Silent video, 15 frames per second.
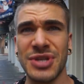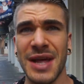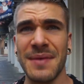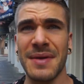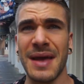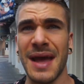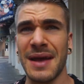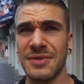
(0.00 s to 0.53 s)
Should,
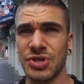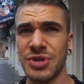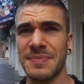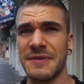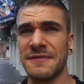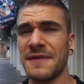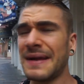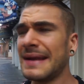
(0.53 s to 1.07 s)
have a,
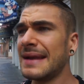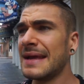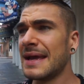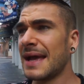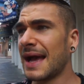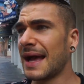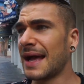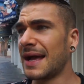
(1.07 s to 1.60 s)
should be fun.
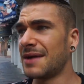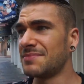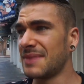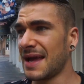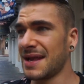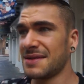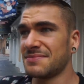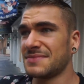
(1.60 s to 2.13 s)

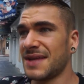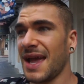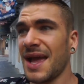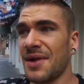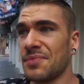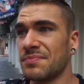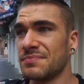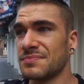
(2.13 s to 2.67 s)
Um, and
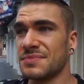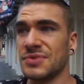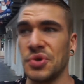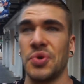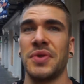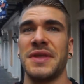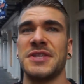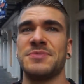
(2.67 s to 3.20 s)
yeah,
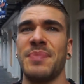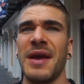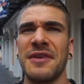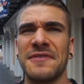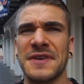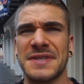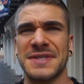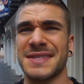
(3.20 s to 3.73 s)
New Orleans
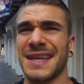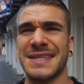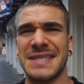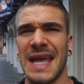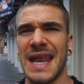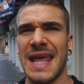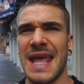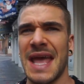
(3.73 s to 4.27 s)
breakfast. It's like
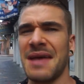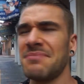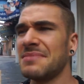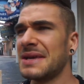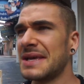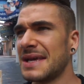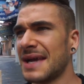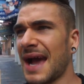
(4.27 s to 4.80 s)
10
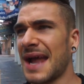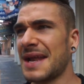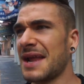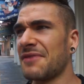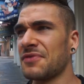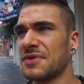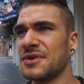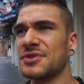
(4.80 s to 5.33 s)
a.m. I
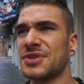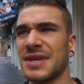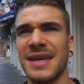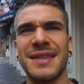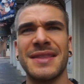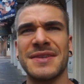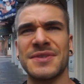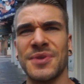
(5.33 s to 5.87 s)
never usually
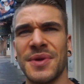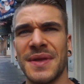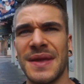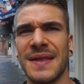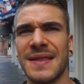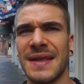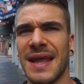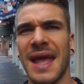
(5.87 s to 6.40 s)
eat this
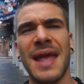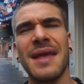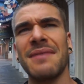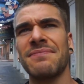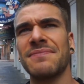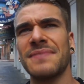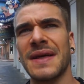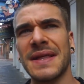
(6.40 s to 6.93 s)
early in the
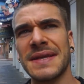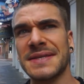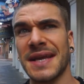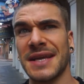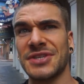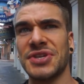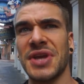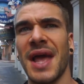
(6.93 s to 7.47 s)
day, at least
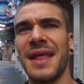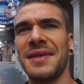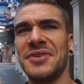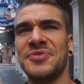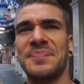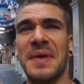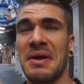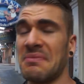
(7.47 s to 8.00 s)
like a
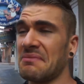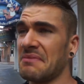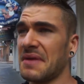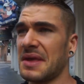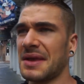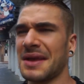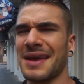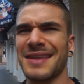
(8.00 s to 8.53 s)
challenge, but
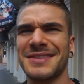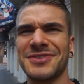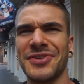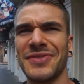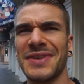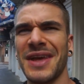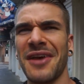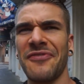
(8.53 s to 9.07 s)
gotta
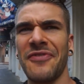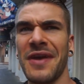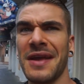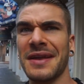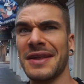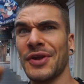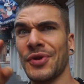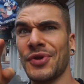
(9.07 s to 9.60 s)
start the day off
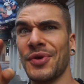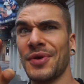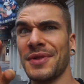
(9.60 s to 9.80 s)
right here in New